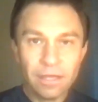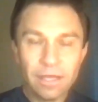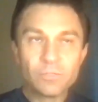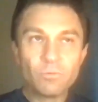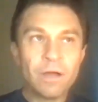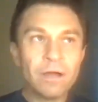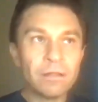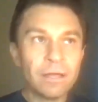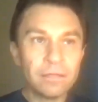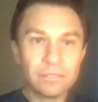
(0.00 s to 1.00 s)
as
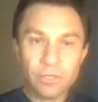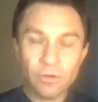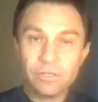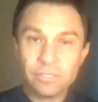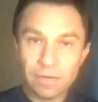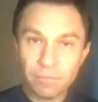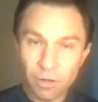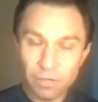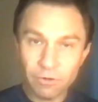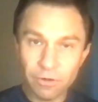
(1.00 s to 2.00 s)
well as so does um,
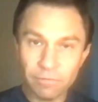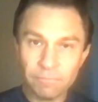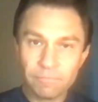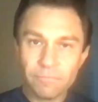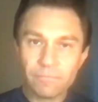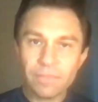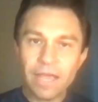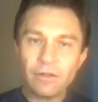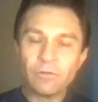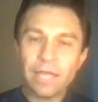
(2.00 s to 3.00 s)
olive oil.
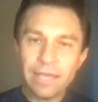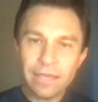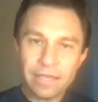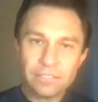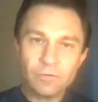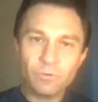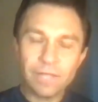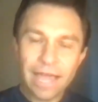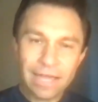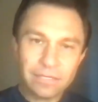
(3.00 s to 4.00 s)
And oleic acid
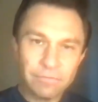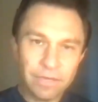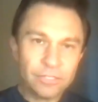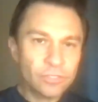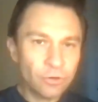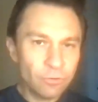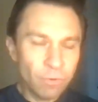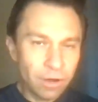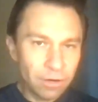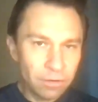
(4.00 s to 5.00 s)
will activate sirt
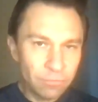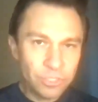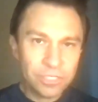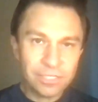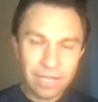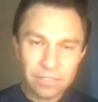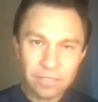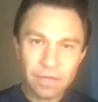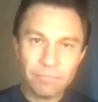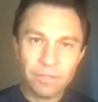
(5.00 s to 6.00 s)
one, which is an
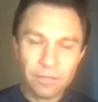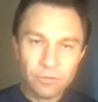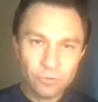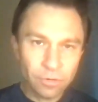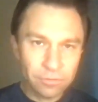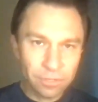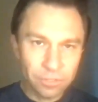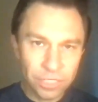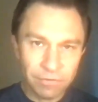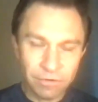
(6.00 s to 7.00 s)
enzyme that controls
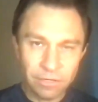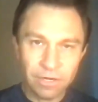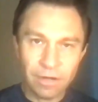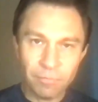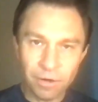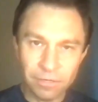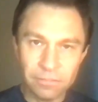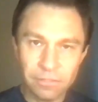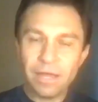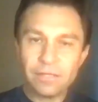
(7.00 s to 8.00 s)
longevity in our
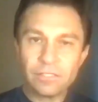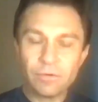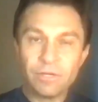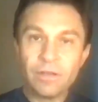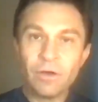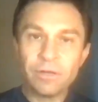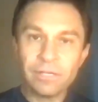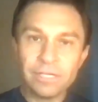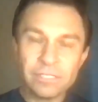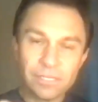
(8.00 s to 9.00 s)
bodies. And so we know at
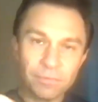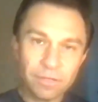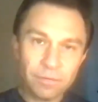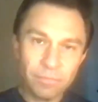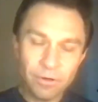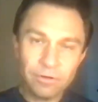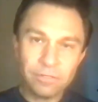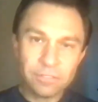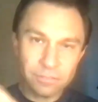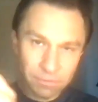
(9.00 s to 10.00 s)
least some of the
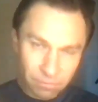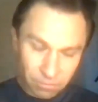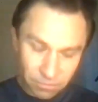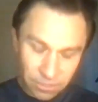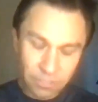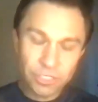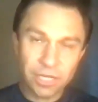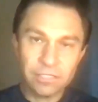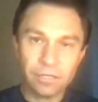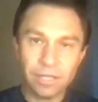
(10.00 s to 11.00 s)
components, such
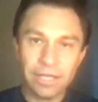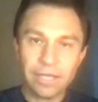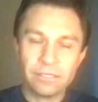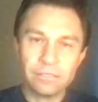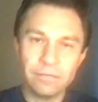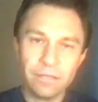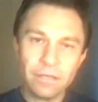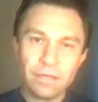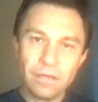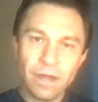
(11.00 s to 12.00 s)
as oleic acid,
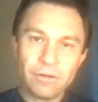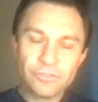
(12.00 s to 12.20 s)
are